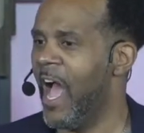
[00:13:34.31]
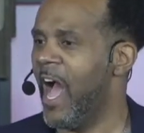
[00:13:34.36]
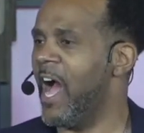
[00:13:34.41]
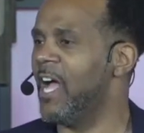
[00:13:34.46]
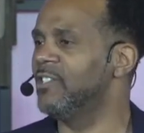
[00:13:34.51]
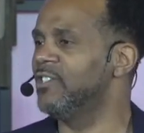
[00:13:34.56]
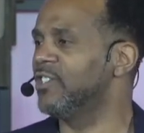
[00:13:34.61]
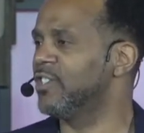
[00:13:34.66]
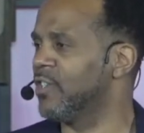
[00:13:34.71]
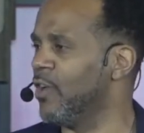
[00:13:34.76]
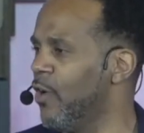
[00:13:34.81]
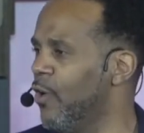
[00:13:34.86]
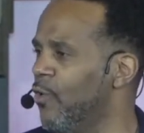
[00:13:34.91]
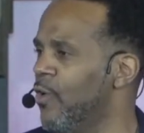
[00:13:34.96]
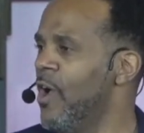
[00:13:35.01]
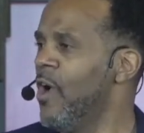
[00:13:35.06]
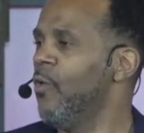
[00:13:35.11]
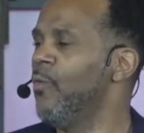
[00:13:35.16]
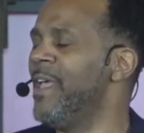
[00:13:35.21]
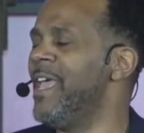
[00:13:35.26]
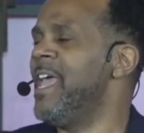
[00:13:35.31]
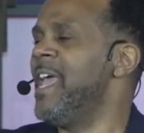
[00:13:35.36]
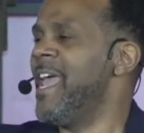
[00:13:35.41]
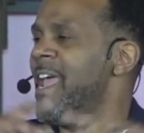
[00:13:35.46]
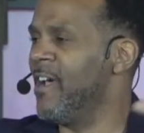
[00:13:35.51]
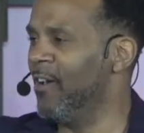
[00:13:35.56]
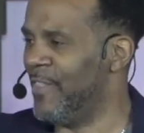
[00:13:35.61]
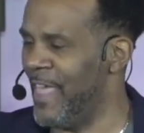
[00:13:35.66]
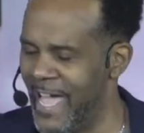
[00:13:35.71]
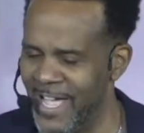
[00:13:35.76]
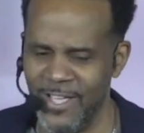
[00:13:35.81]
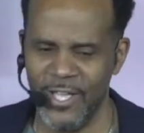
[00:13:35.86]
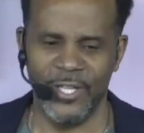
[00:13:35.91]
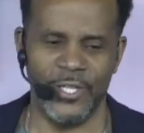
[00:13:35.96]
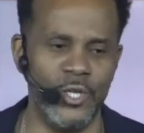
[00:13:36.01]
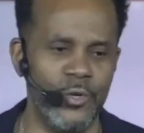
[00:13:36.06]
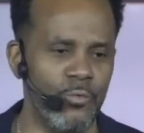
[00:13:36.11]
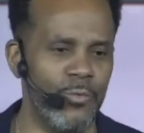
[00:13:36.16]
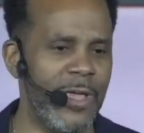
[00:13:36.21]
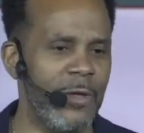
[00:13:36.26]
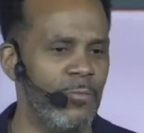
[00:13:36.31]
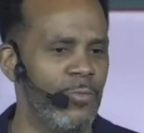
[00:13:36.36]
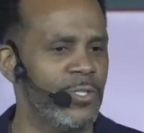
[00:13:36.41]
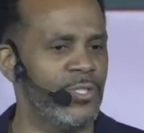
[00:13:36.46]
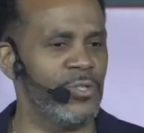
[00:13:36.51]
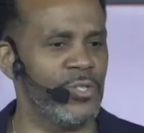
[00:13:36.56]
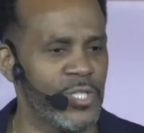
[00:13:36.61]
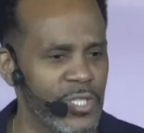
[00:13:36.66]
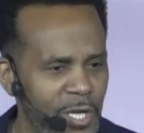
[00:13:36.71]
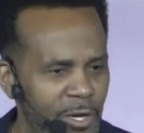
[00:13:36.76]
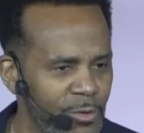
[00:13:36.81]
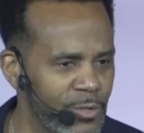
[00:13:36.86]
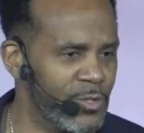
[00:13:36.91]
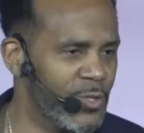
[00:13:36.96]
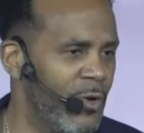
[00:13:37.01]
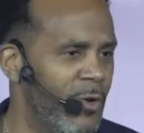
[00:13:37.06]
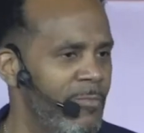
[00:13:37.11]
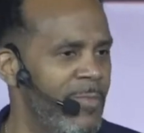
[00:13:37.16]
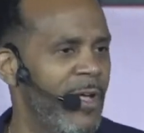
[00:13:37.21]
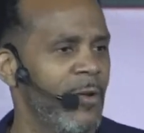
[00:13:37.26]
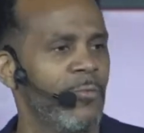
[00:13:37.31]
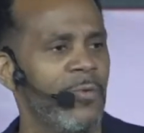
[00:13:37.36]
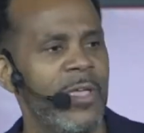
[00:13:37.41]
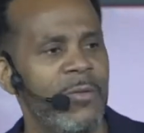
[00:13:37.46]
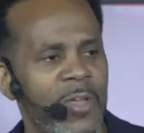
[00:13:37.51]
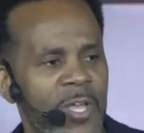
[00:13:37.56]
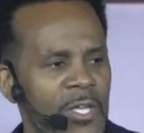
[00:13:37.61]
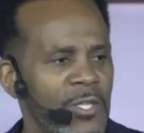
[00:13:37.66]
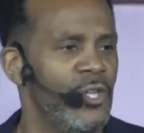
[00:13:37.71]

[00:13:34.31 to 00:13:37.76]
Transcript: And so we hear that. You reap what you sow. So, man, reap.